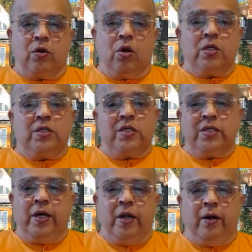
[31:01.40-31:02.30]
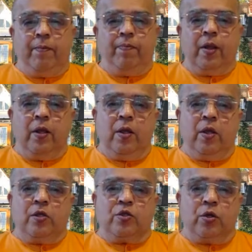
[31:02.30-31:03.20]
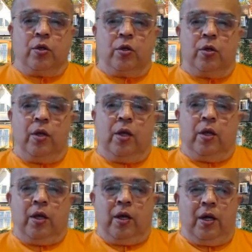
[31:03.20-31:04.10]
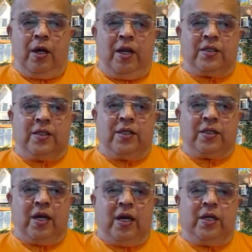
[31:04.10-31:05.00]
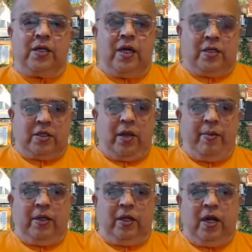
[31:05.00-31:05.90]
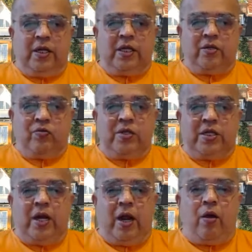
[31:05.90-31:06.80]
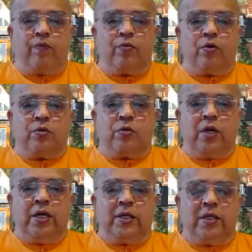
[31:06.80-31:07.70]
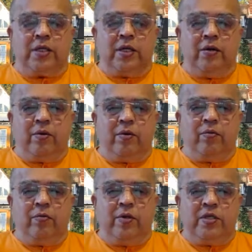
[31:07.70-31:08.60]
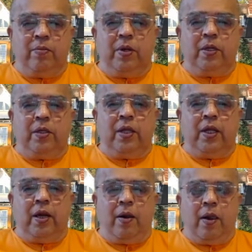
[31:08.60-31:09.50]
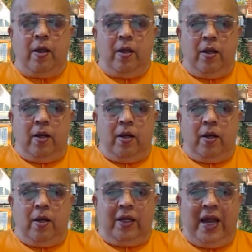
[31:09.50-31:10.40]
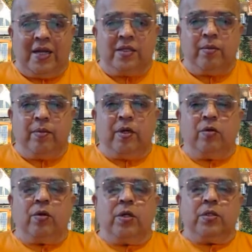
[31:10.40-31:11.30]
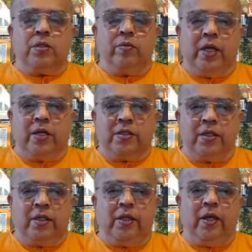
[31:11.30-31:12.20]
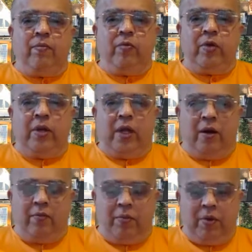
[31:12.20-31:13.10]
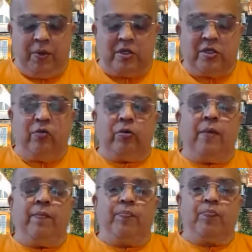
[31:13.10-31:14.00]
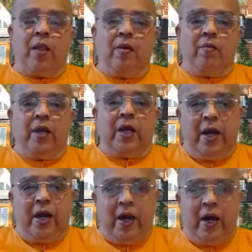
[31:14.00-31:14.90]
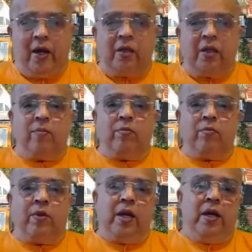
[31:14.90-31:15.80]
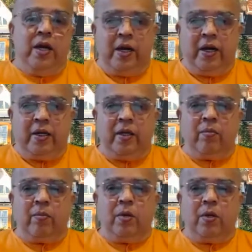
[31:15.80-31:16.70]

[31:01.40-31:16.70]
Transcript: cause is hidden. So, unless these kleshas, I mean, the kleshas which are, of course, kleshas are visible, they are tangible to us, we can see them, we can perceive them, we can handle them, we can negate them.